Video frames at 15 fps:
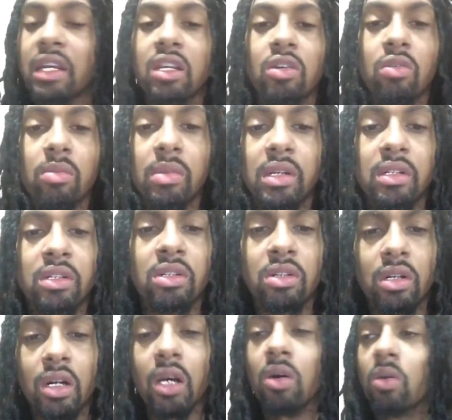humans,
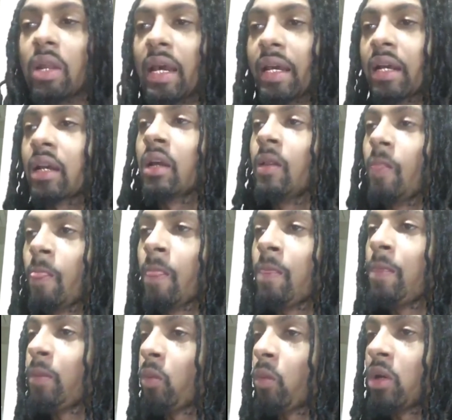you know, like
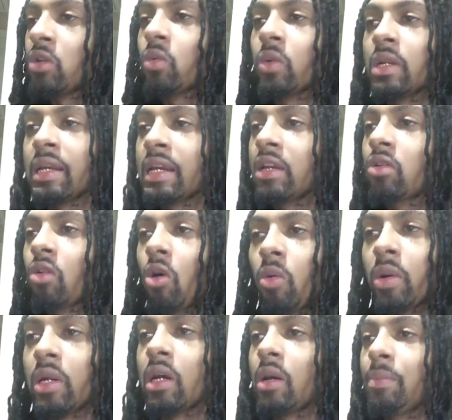when they
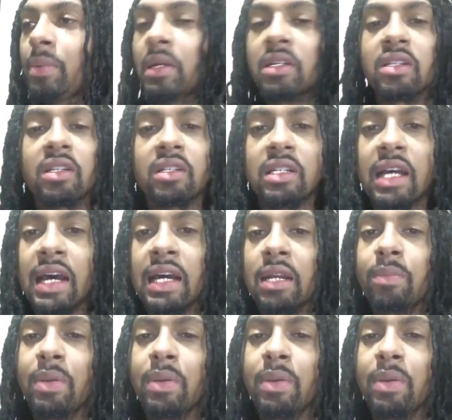growing up in a society,